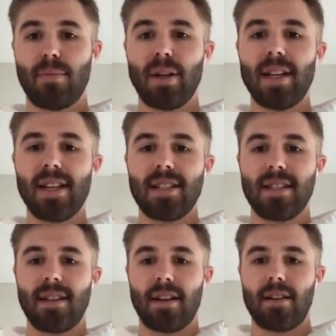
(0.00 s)
pretty
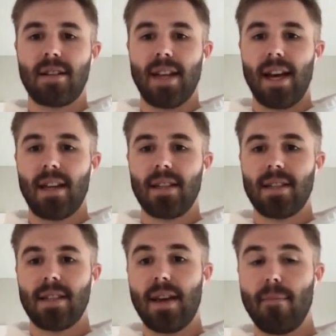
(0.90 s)
easy to understand,
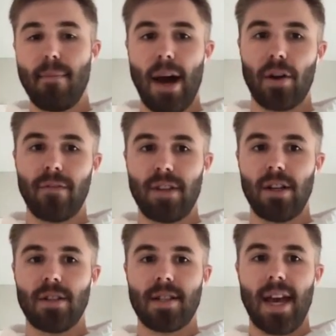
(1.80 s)
is the amount of
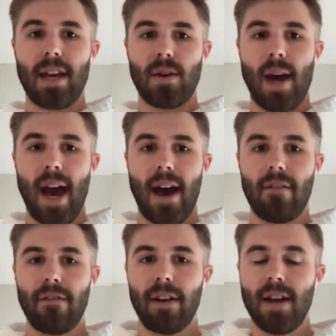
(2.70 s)
years that you have.